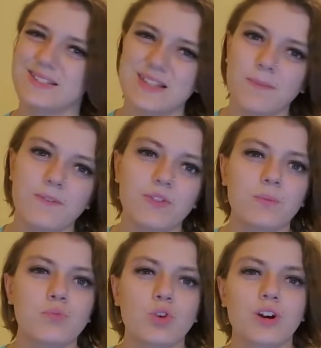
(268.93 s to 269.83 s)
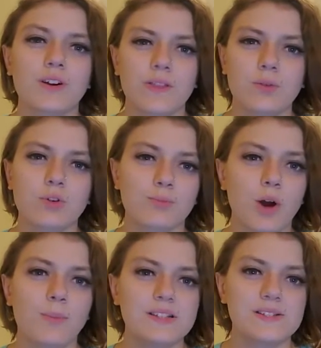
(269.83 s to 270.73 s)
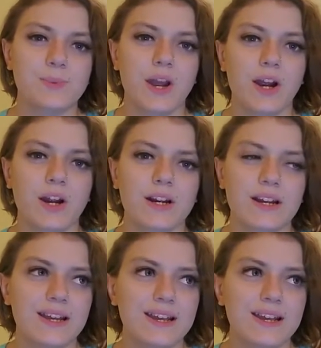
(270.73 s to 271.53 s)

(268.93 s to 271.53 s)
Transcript: Some of them were, there were moments where,